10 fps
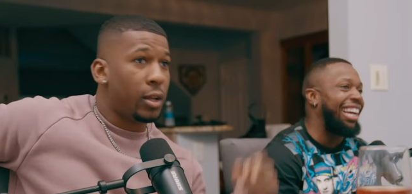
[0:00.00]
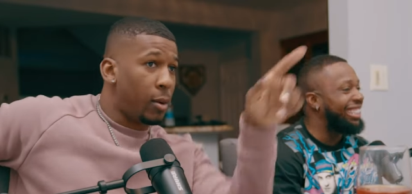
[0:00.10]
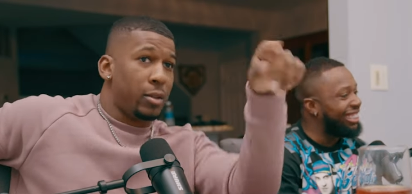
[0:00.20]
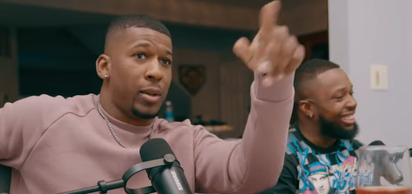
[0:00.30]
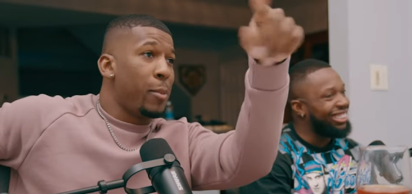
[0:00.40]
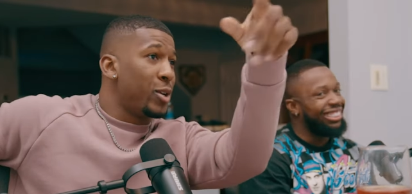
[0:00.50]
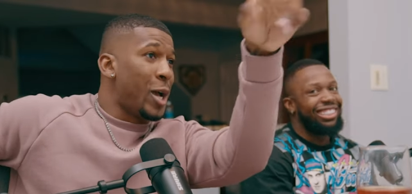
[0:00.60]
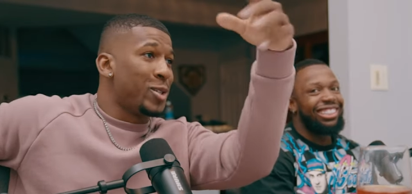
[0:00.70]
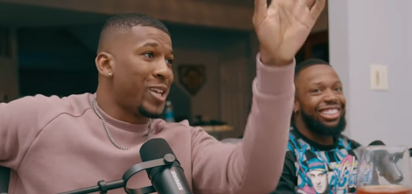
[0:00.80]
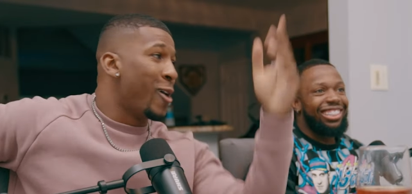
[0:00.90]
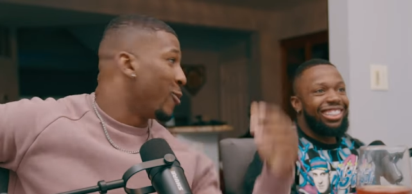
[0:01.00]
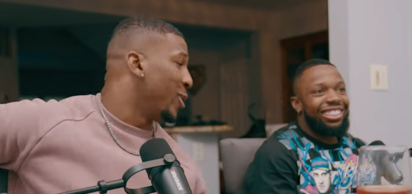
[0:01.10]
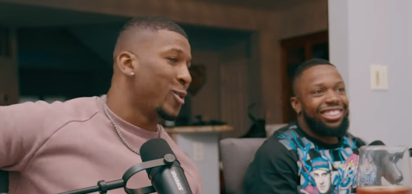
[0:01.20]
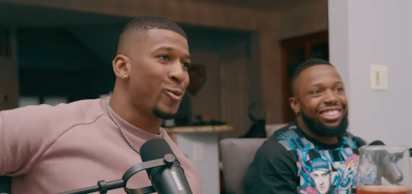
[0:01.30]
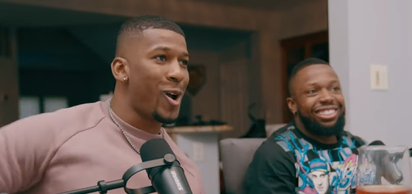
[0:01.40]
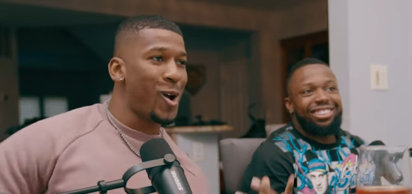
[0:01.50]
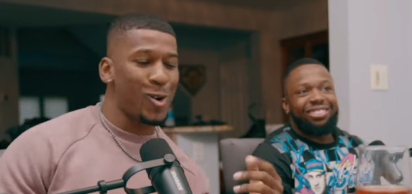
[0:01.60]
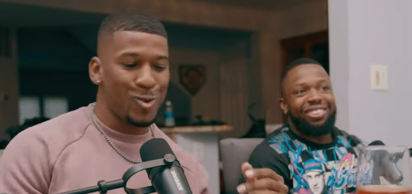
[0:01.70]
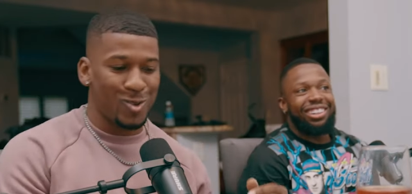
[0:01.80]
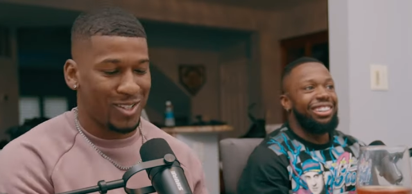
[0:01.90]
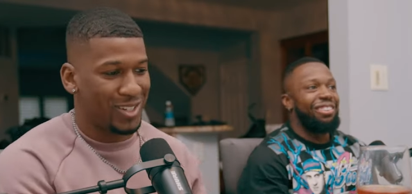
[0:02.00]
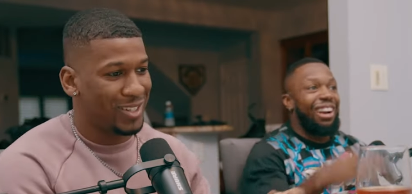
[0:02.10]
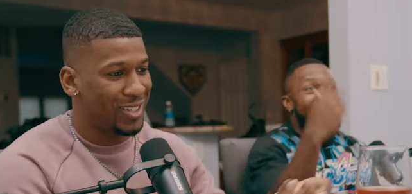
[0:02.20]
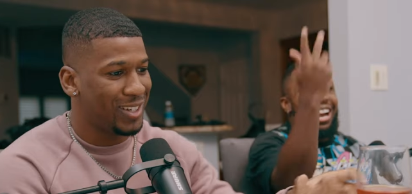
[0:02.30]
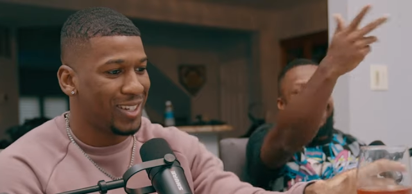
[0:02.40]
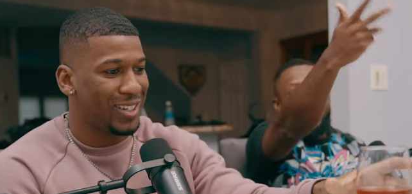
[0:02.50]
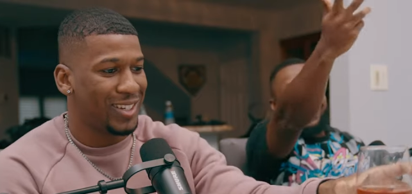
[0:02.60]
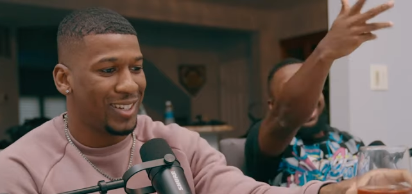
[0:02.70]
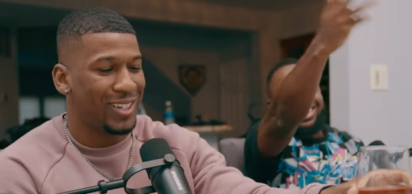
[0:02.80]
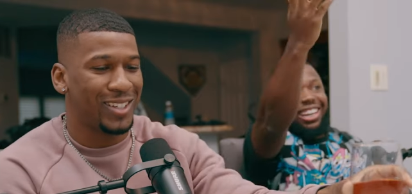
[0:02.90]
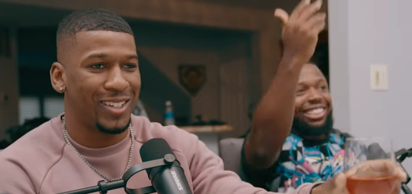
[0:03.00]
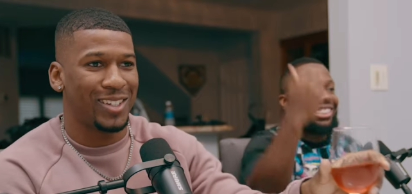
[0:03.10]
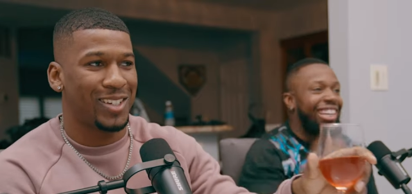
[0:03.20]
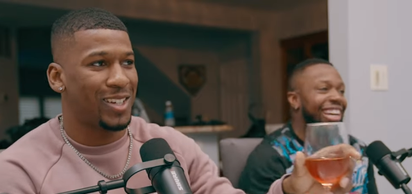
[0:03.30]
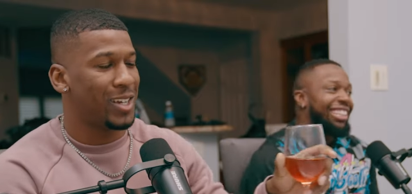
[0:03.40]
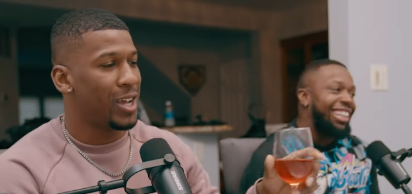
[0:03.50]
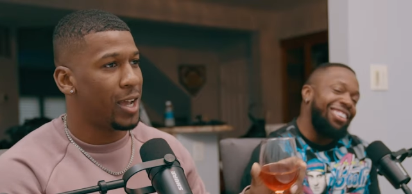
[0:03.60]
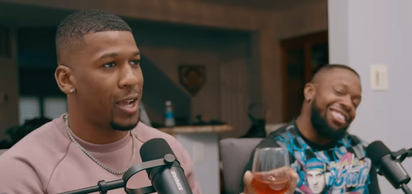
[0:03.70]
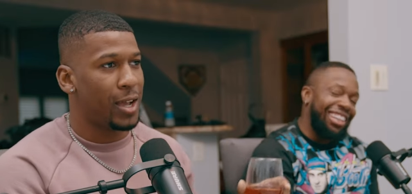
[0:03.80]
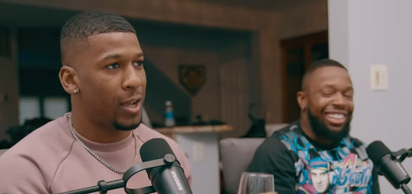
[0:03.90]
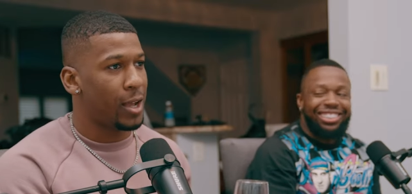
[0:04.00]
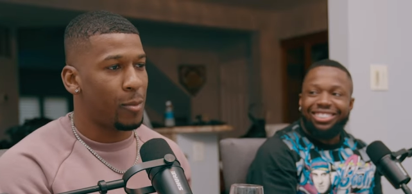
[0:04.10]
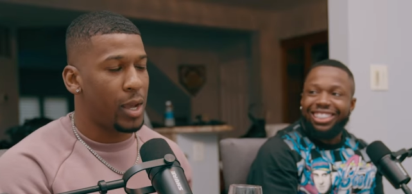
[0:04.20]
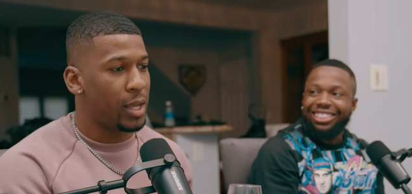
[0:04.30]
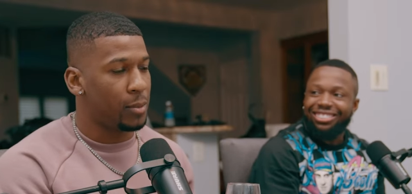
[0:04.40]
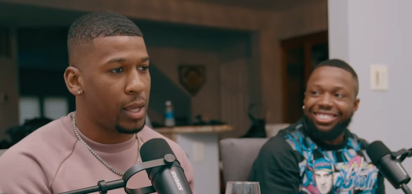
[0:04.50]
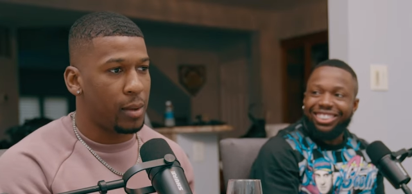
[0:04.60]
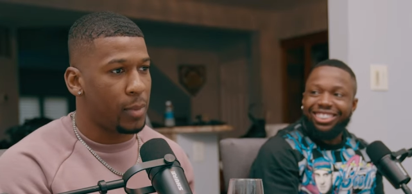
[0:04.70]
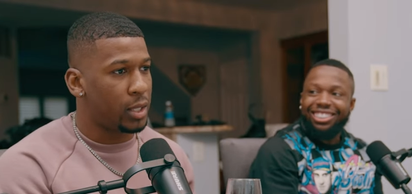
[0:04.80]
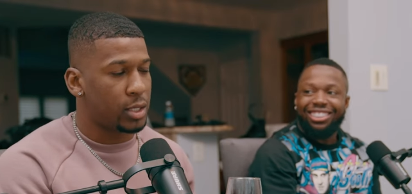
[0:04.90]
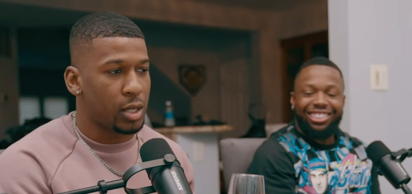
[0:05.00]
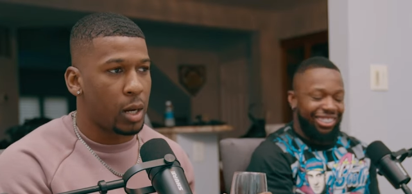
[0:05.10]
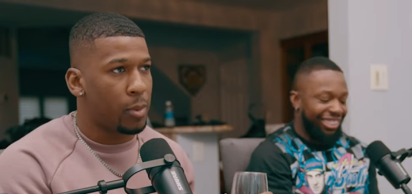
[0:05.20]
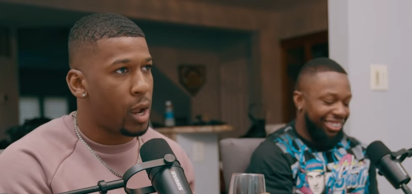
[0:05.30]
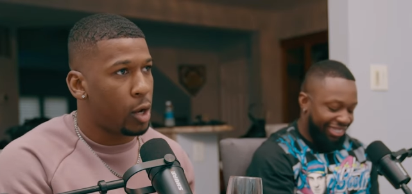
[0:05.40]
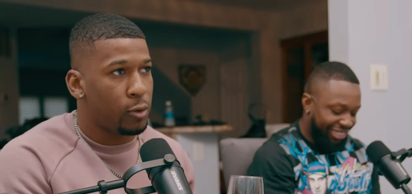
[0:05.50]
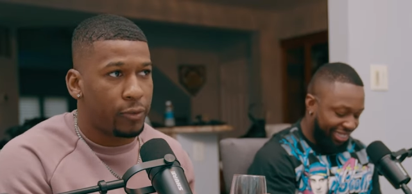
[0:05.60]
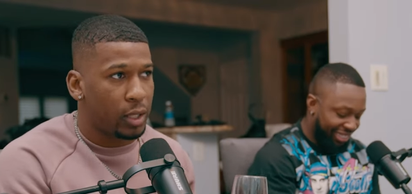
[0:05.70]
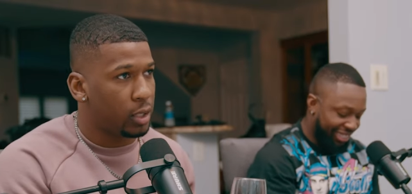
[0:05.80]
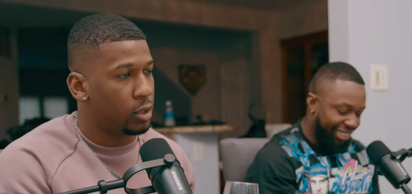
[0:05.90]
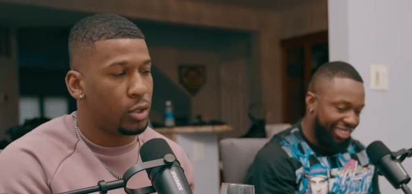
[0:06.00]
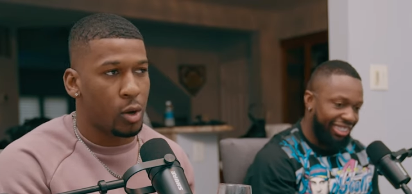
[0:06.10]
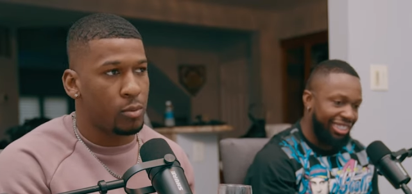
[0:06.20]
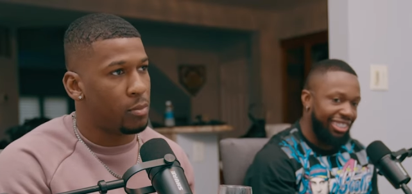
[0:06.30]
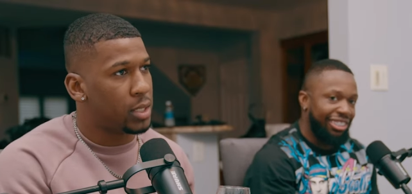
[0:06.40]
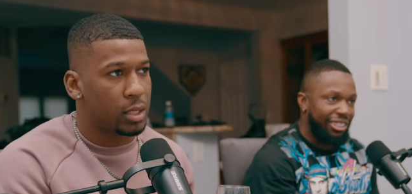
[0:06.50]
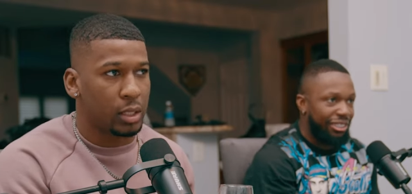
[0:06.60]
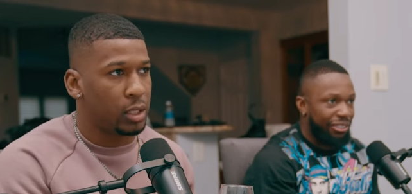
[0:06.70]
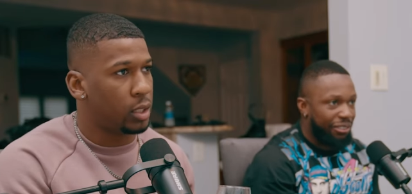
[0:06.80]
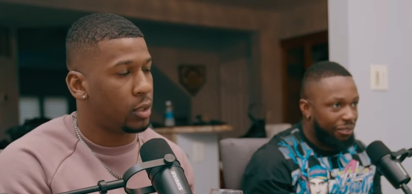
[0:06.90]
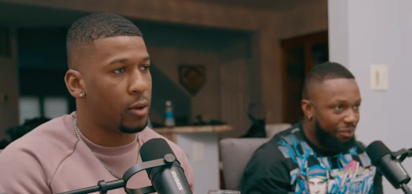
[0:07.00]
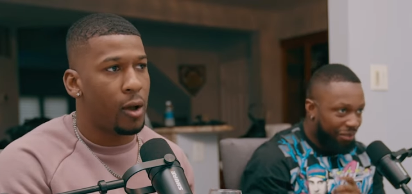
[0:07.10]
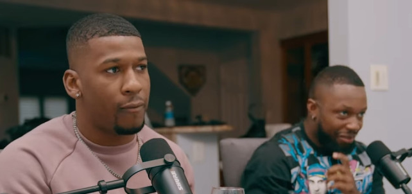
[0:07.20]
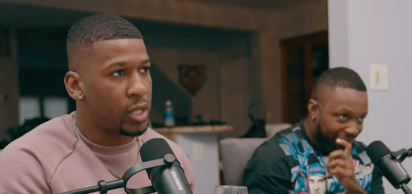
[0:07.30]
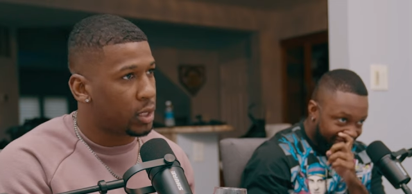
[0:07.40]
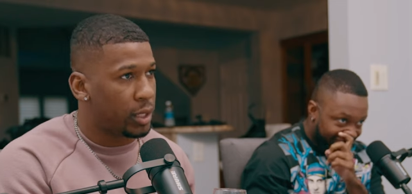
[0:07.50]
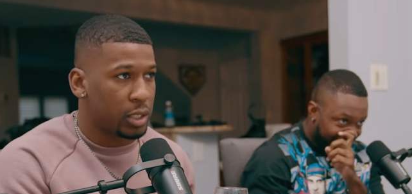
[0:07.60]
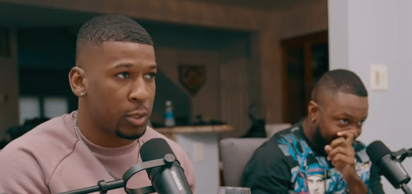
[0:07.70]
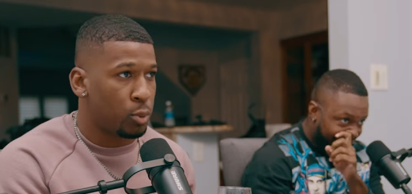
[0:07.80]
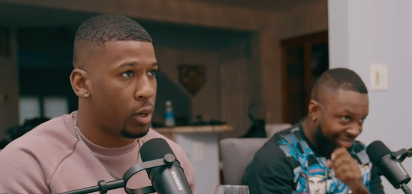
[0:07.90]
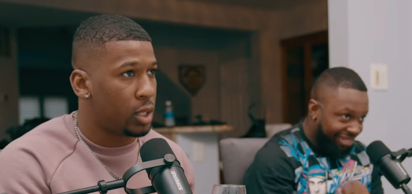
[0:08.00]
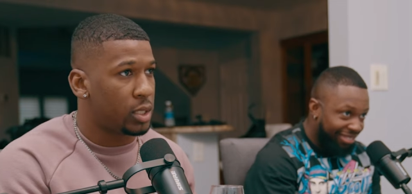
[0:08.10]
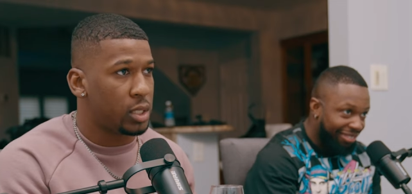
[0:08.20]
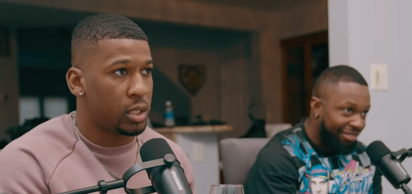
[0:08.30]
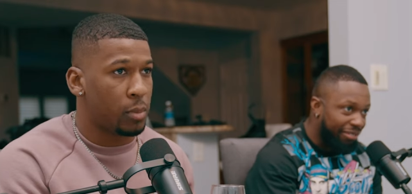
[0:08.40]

Speaker 1: right. Neighbors
Speaker 2: outside running around. running around.
Speaker 1: The sunlight shining. Yeah. Like, okay.
Speaker 2: Man, yeah, man. Just talk about how you feeling, you know, mentally and physically at this point of the season,